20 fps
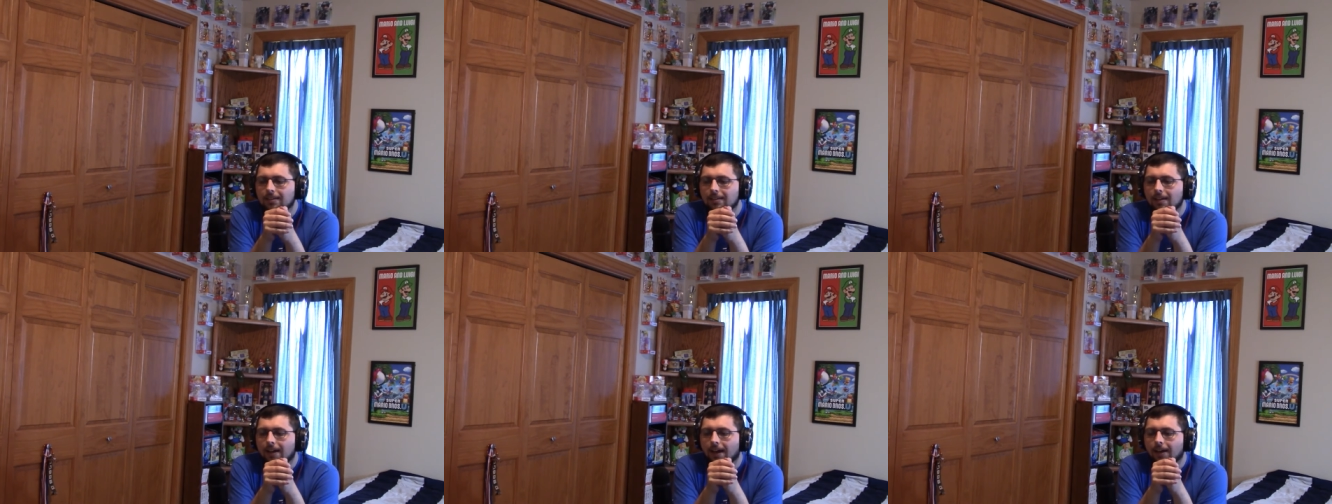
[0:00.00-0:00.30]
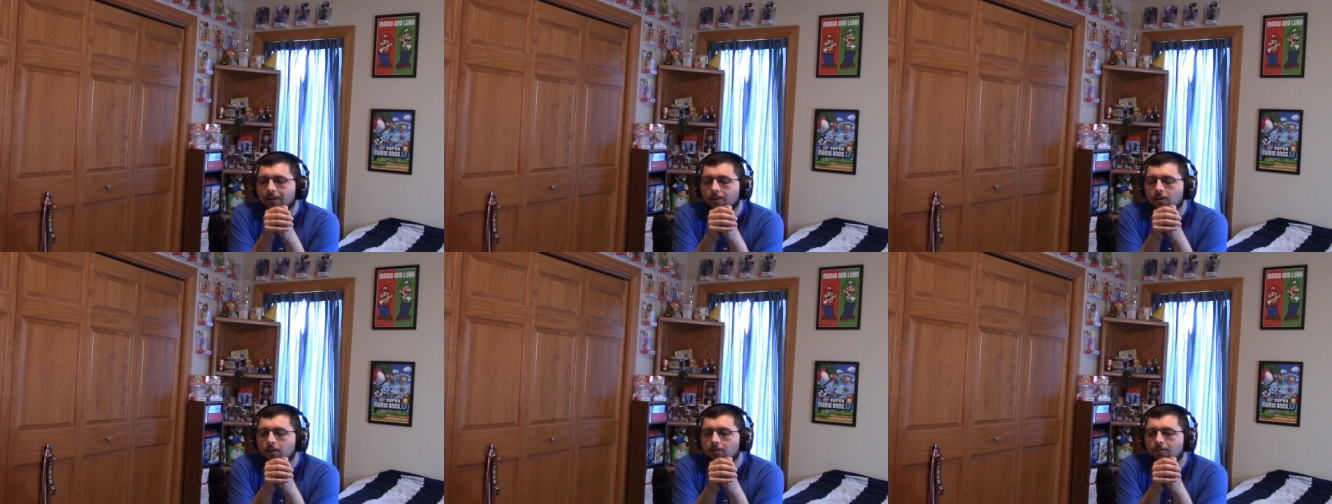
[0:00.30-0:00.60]

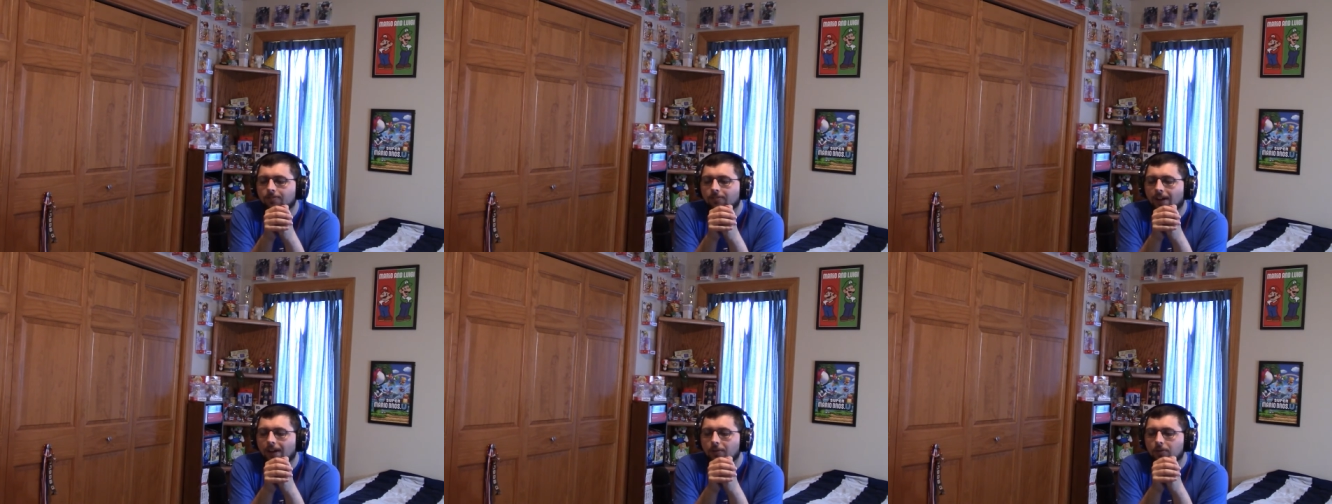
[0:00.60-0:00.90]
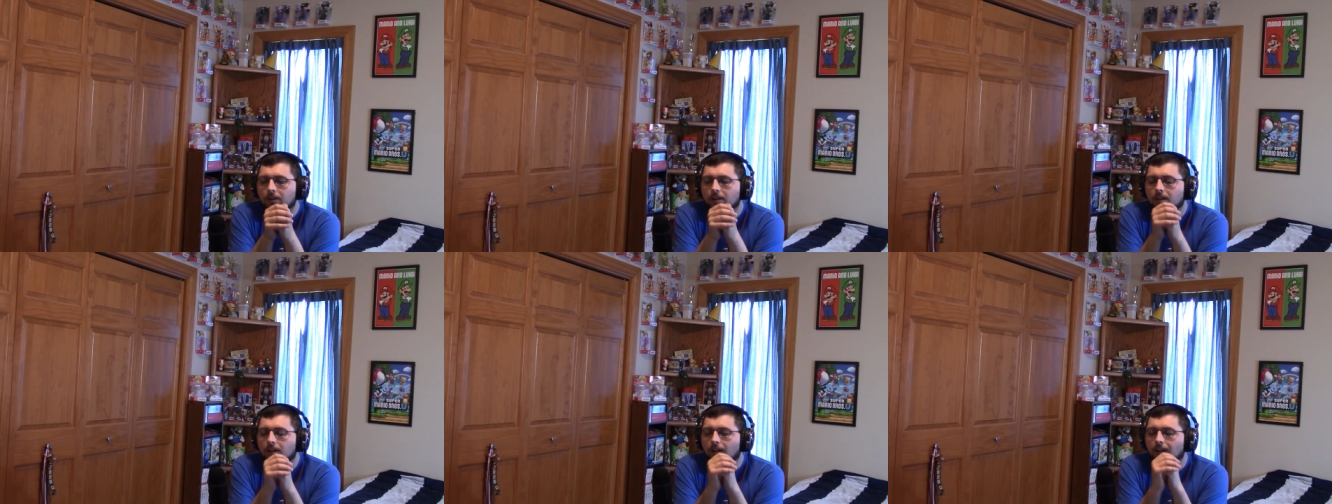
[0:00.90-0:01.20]
don't know if I
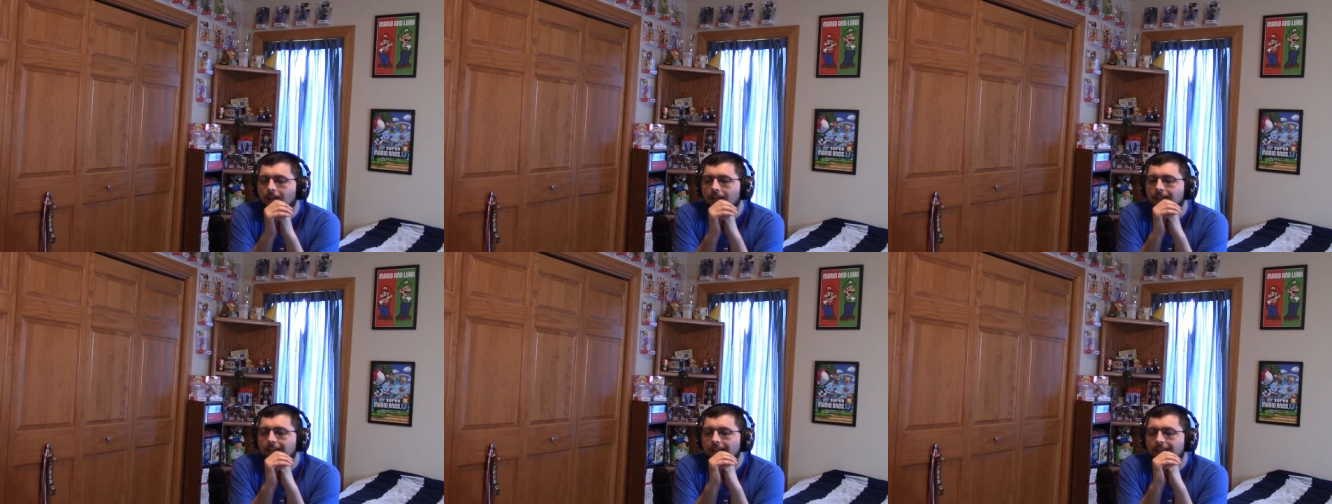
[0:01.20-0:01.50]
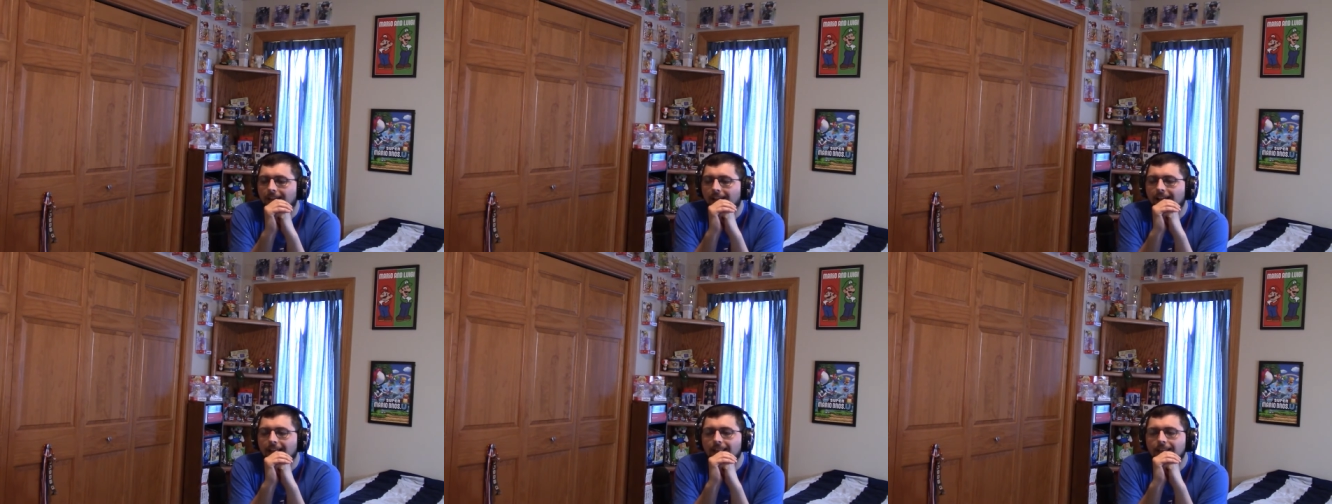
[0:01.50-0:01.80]
would call it
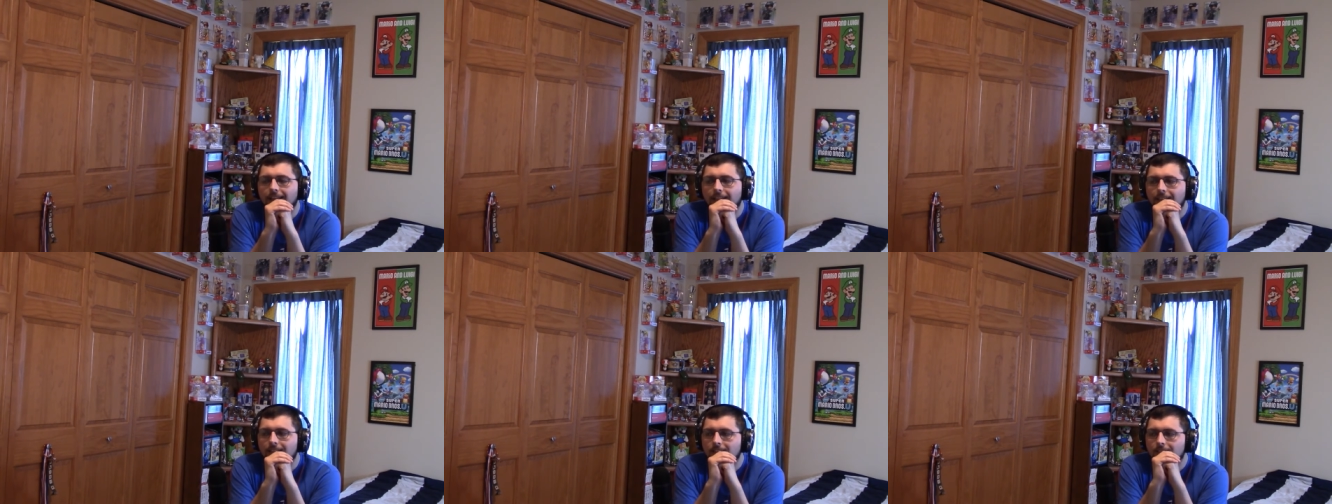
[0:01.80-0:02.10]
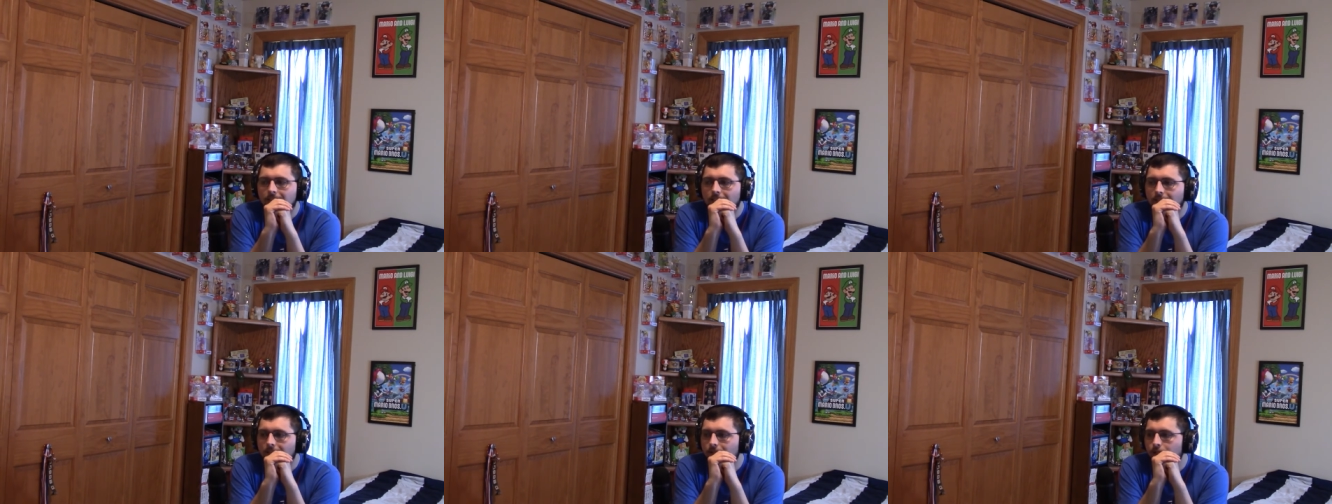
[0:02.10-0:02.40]
an elegant
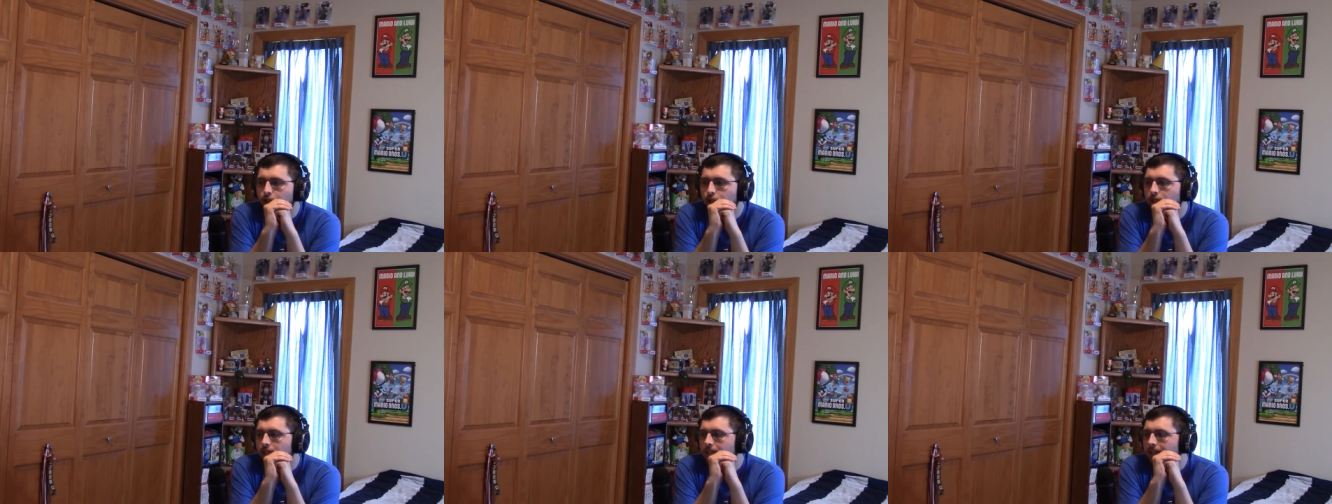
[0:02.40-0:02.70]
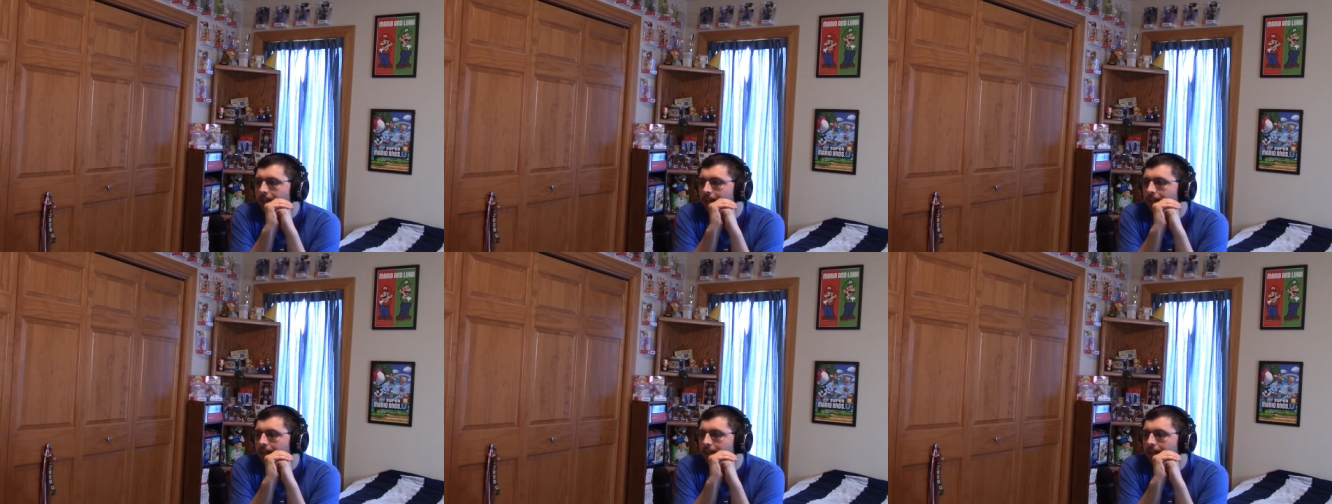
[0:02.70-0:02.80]
solution.